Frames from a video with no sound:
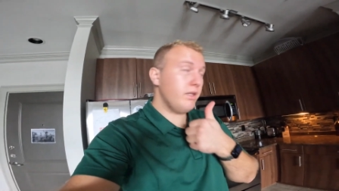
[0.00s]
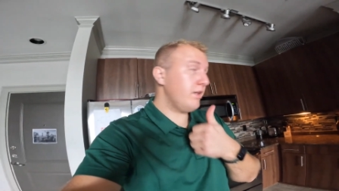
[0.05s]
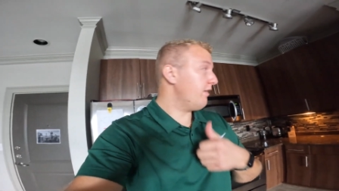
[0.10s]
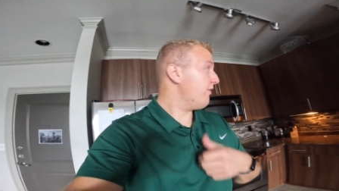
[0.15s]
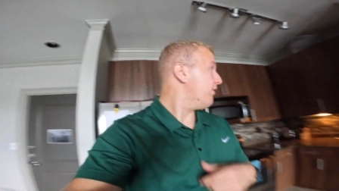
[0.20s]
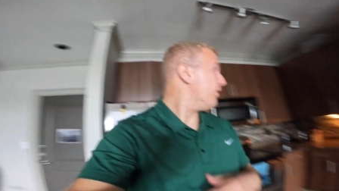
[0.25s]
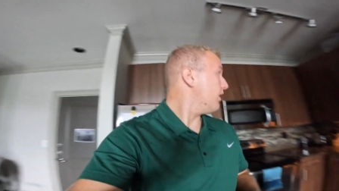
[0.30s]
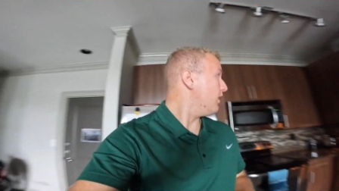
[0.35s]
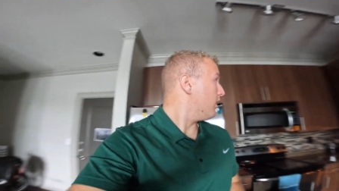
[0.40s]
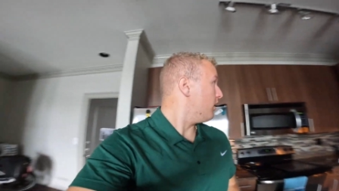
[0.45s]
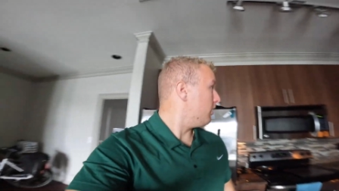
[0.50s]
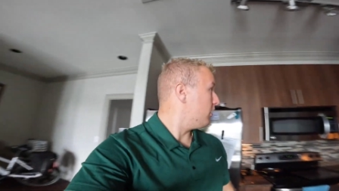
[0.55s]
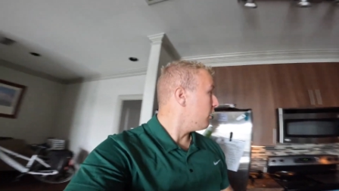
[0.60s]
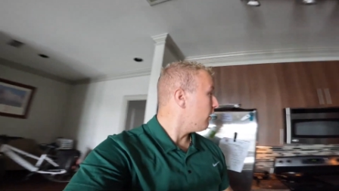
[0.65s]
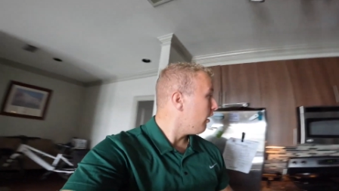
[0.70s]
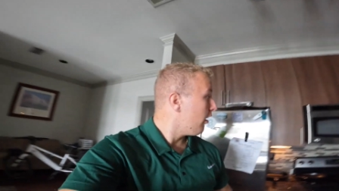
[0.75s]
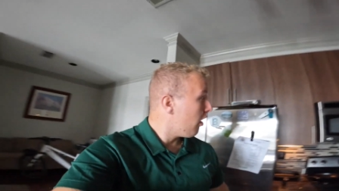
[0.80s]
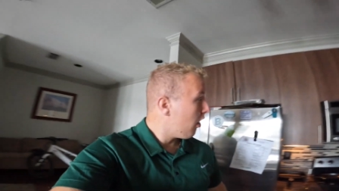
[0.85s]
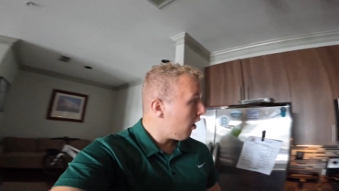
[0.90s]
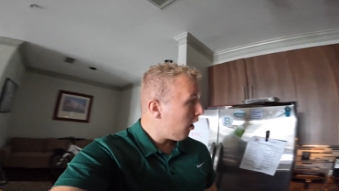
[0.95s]
leave in
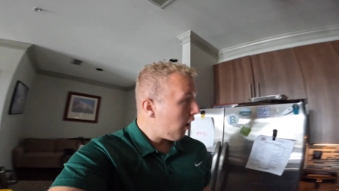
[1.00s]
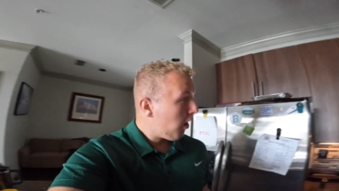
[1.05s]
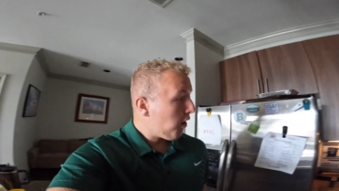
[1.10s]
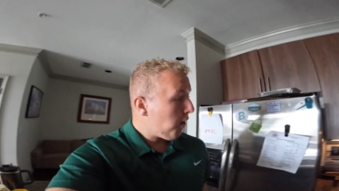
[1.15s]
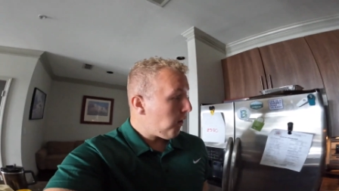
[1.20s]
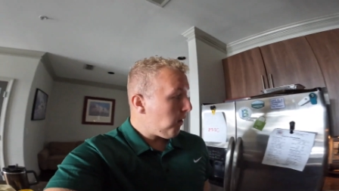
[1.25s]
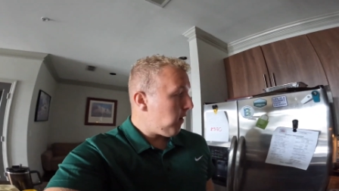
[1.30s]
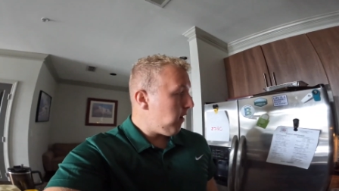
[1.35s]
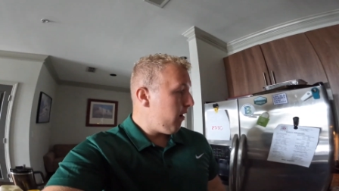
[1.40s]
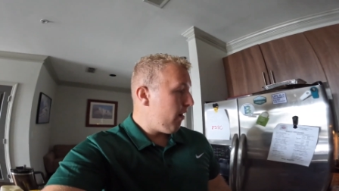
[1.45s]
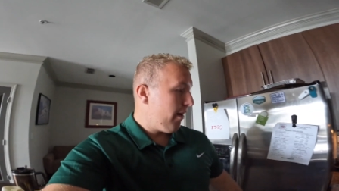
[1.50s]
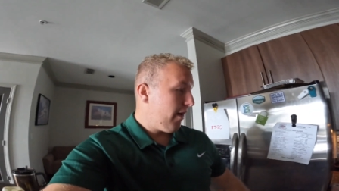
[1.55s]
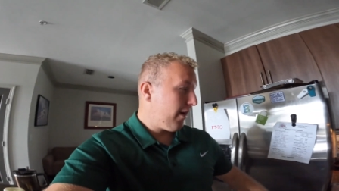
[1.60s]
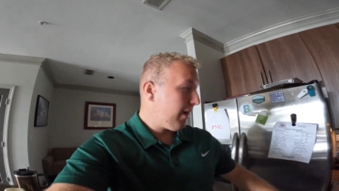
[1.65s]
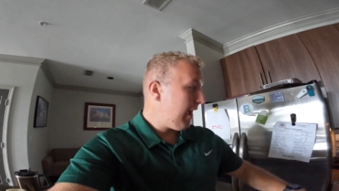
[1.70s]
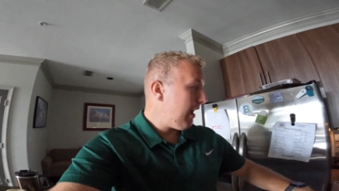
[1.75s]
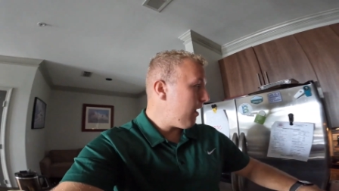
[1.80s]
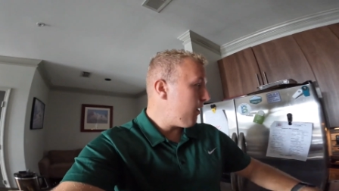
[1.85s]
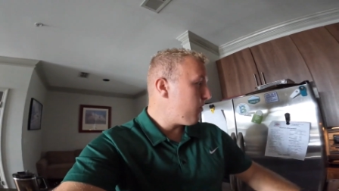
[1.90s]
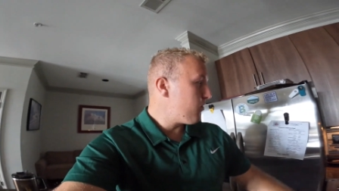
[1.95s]
an
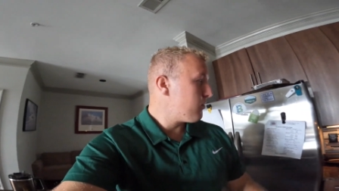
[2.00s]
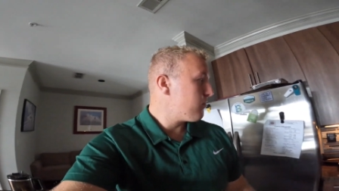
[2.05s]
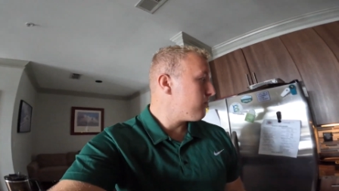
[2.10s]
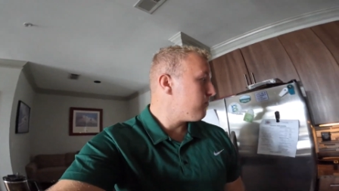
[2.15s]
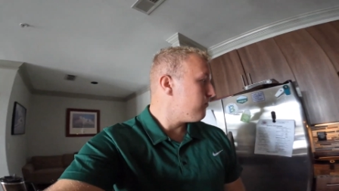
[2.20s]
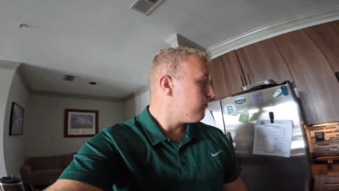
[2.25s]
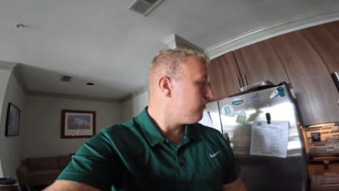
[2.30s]
hour.